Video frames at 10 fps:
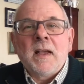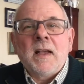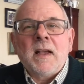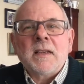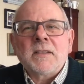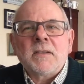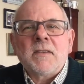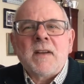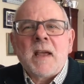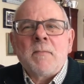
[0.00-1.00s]
I saw a
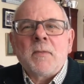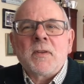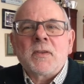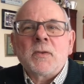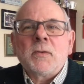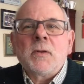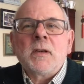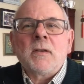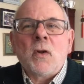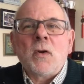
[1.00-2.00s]
ram with two
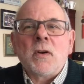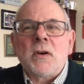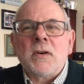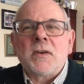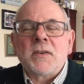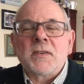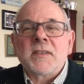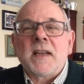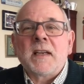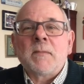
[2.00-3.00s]
long horns
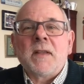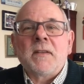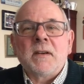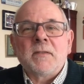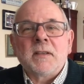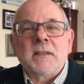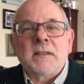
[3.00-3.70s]
standing by the river.